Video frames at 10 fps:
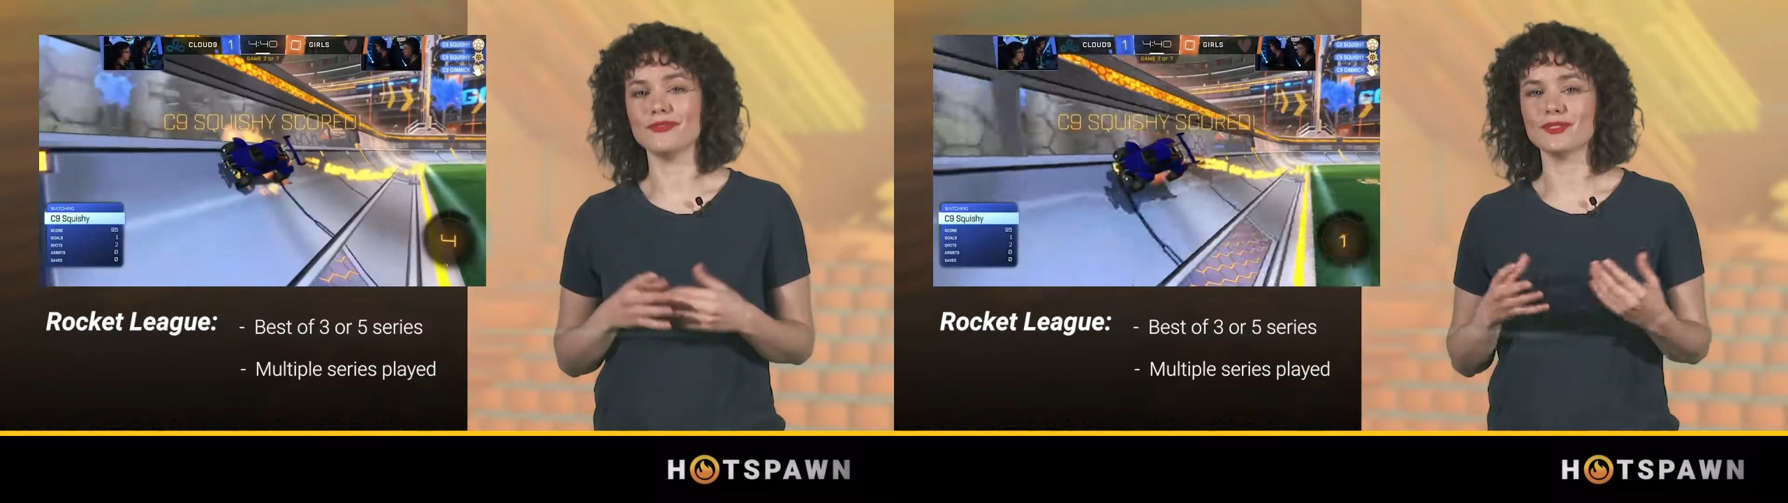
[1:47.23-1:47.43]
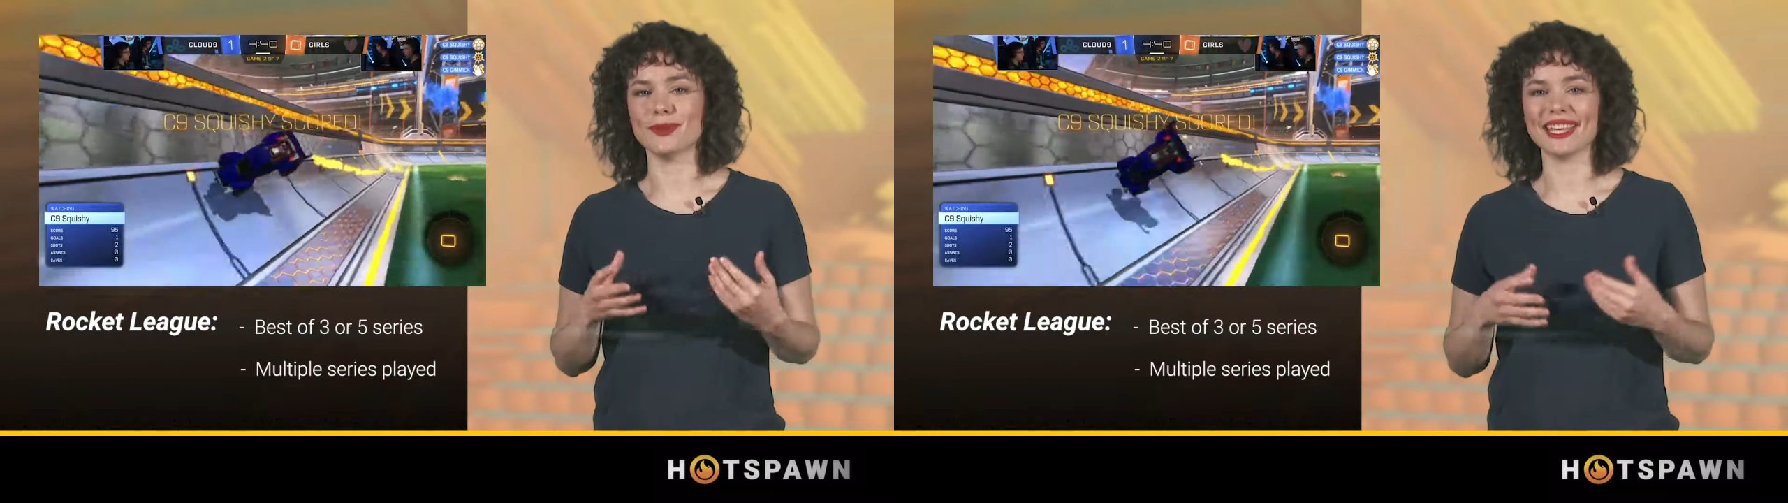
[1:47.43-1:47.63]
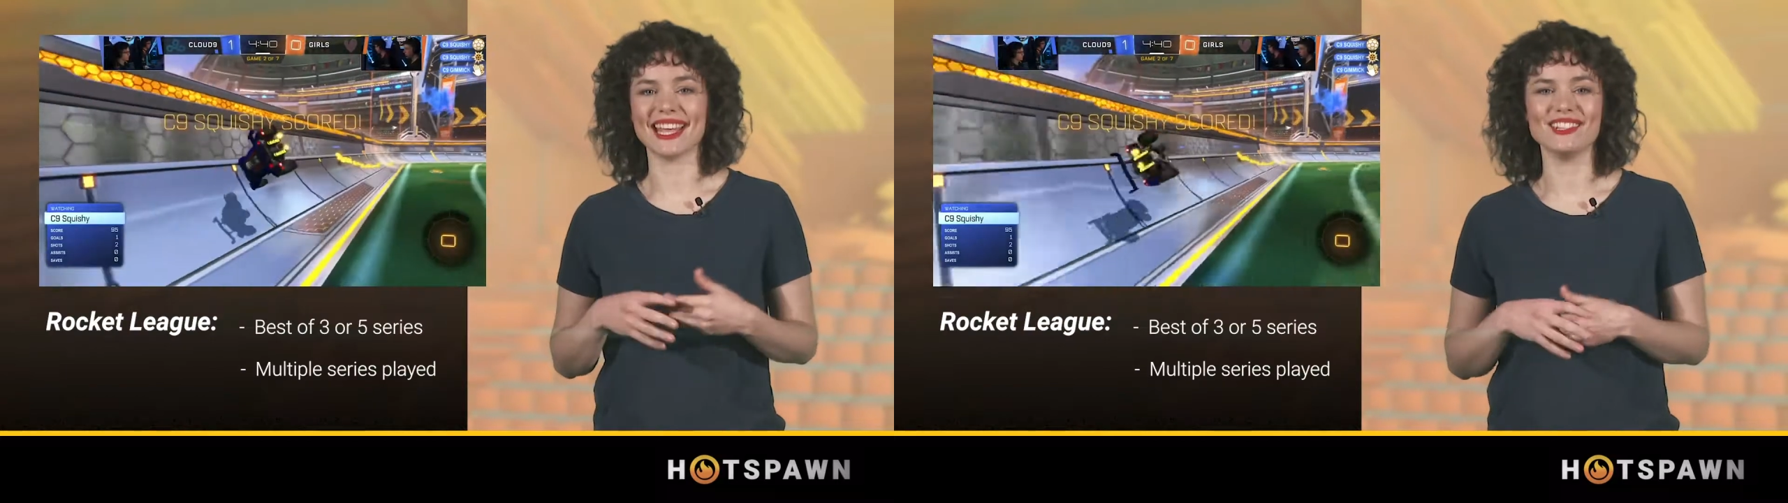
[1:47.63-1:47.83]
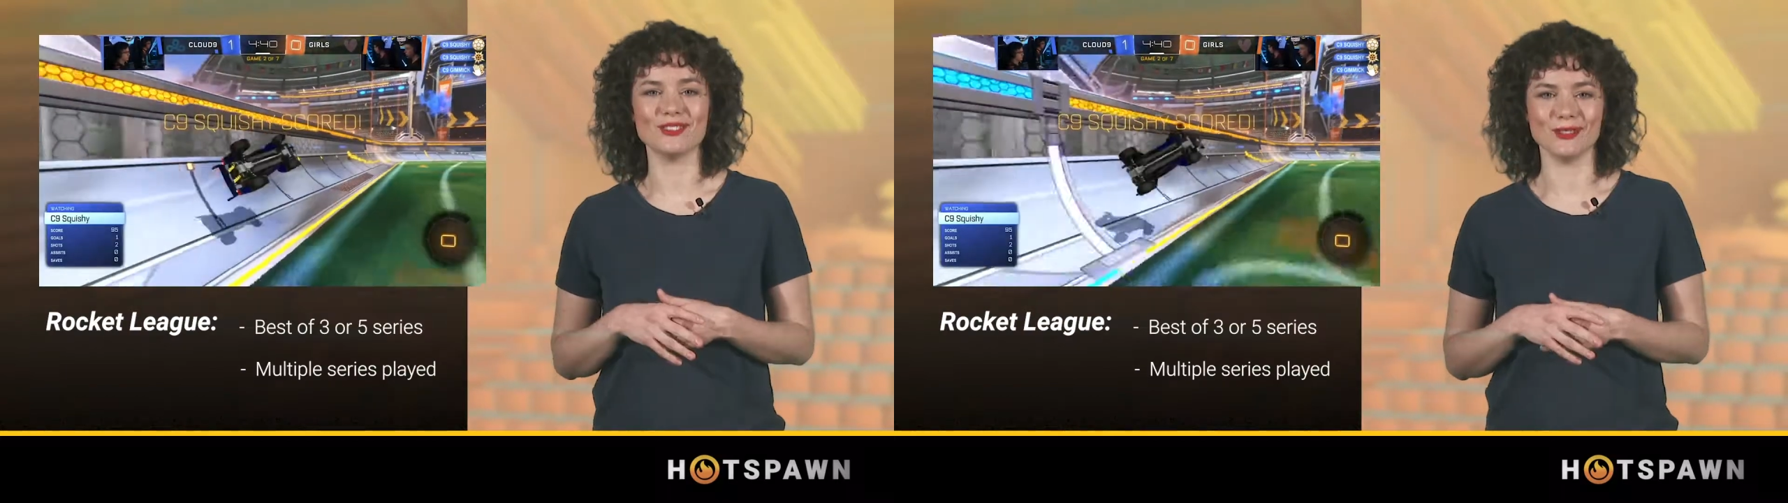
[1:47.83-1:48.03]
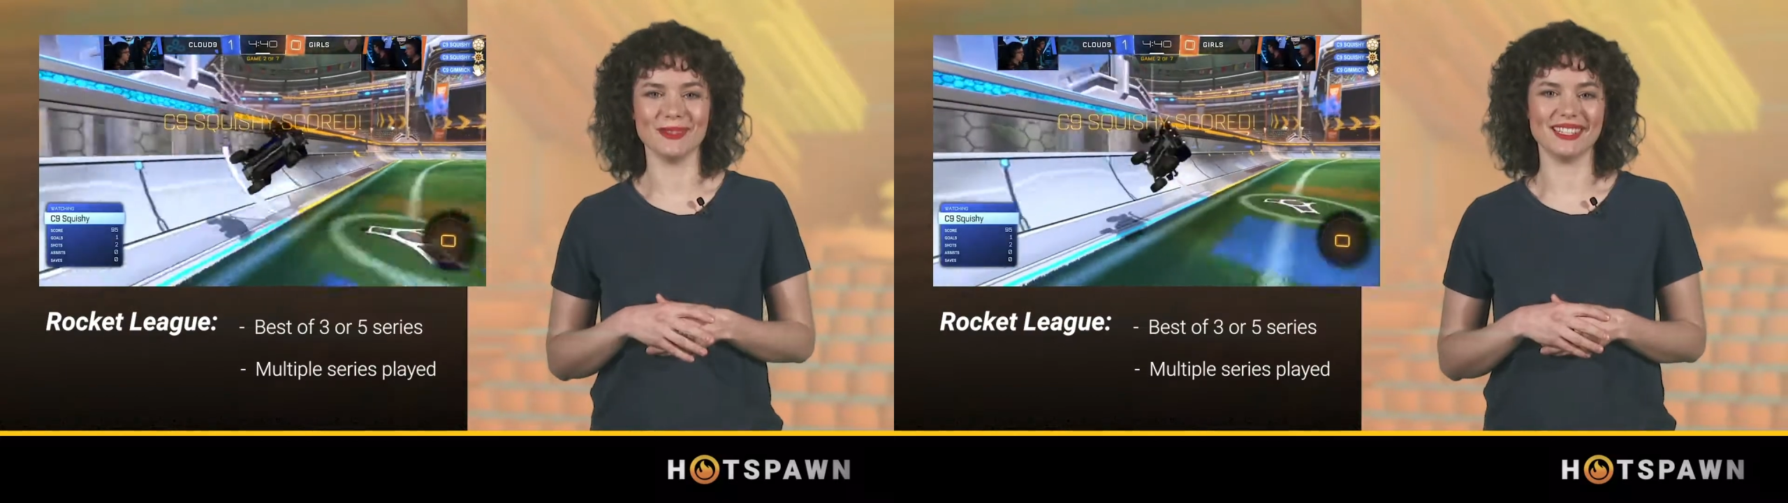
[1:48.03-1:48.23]
over a weekend
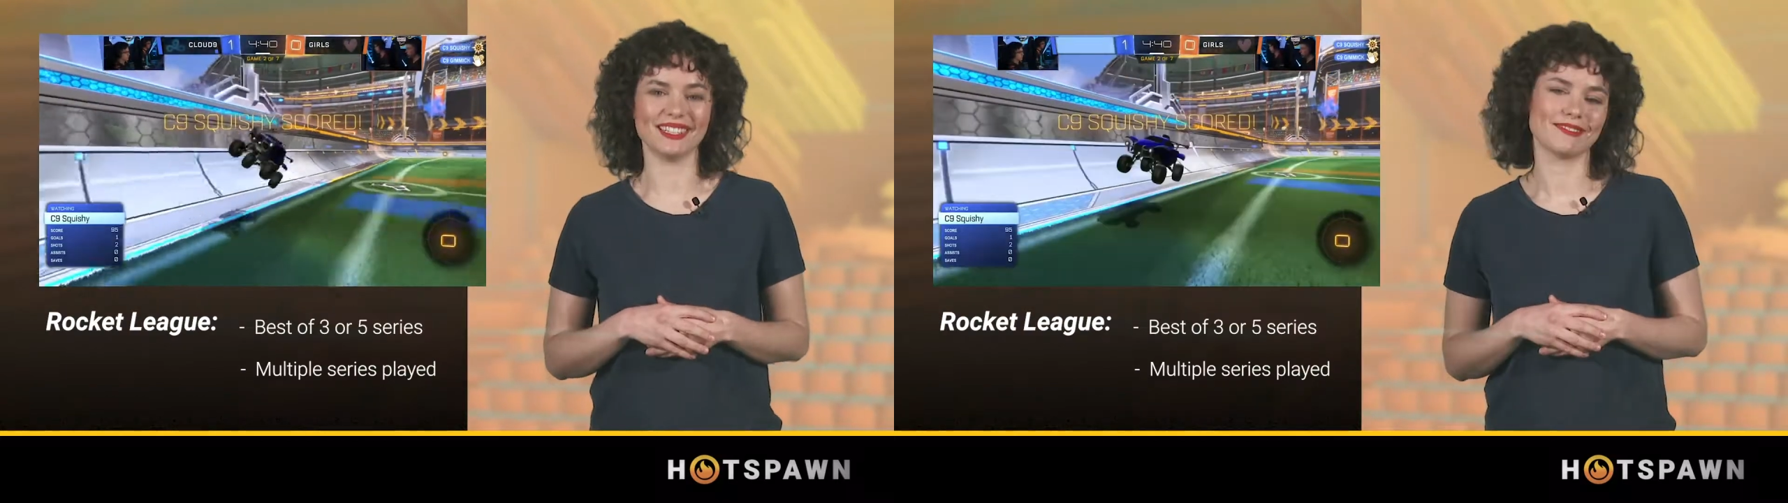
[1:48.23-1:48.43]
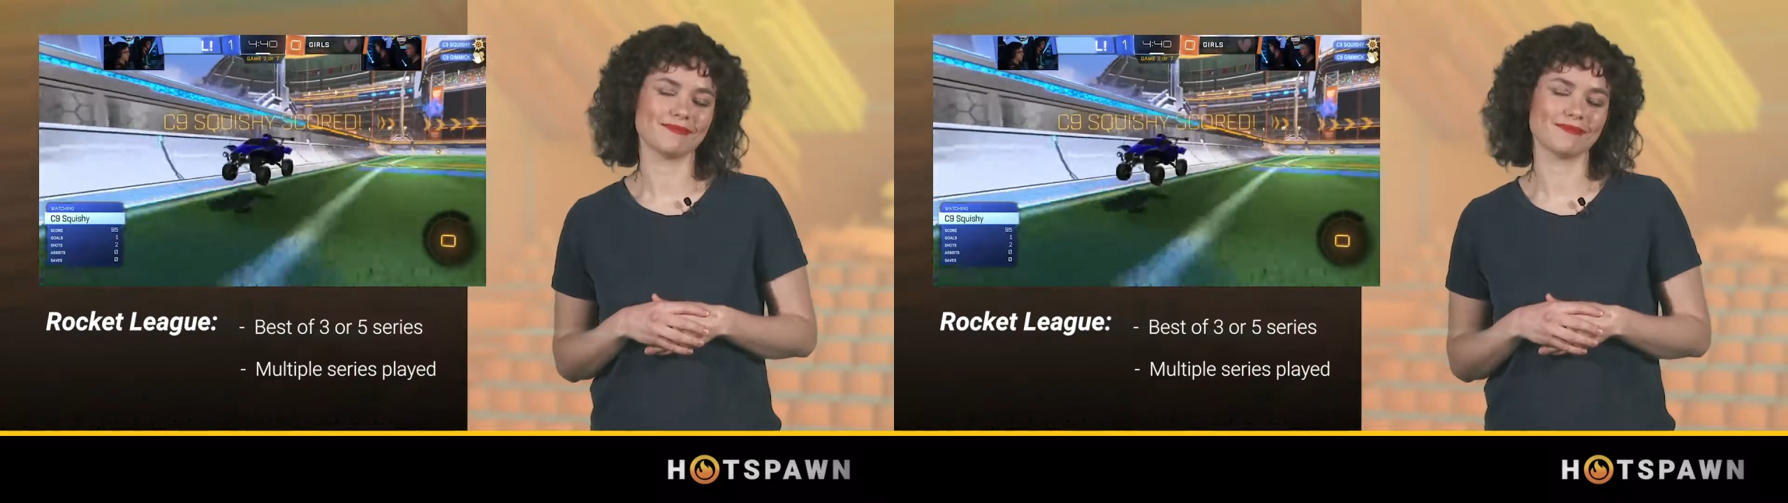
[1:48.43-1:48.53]
tournament.